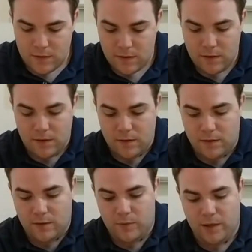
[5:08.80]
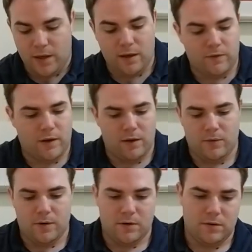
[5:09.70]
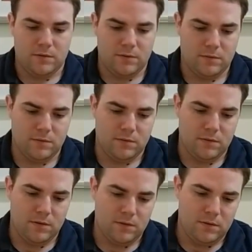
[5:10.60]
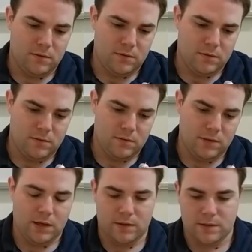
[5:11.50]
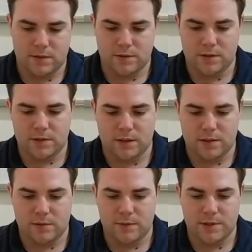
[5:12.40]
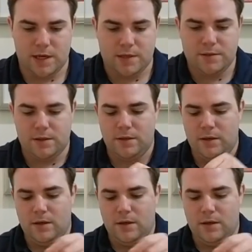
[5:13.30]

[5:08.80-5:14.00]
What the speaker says: Okay, and then we have our, yeah, this is just like the Switch actually.